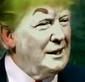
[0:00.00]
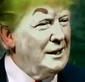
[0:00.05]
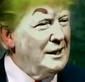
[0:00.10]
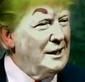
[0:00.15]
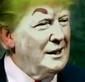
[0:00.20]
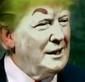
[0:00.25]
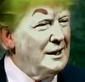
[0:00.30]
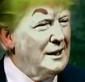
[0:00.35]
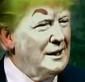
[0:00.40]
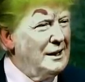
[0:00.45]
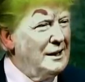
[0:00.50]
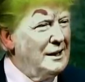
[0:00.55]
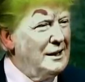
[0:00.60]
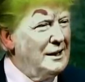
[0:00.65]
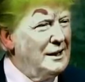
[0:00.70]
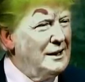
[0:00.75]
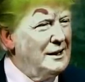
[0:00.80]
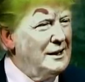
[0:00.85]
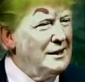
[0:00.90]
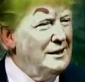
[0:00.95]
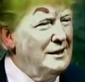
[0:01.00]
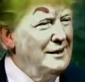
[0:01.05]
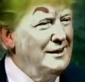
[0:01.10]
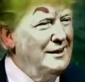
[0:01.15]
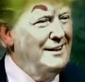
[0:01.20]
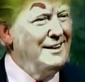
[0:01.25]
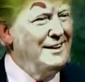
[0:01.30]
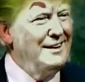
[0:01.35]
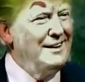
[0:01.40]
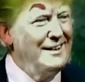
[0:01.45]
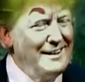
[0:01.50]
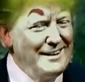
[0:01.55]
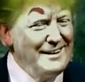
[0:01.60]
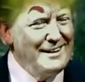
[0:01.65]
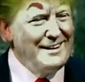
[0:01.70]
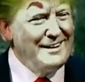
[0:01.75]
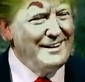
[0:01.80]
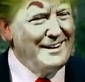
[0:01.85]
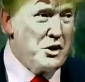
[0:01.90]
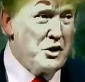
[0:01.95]
use it as corner pin
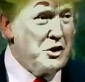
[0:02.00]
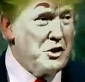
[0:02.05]
data.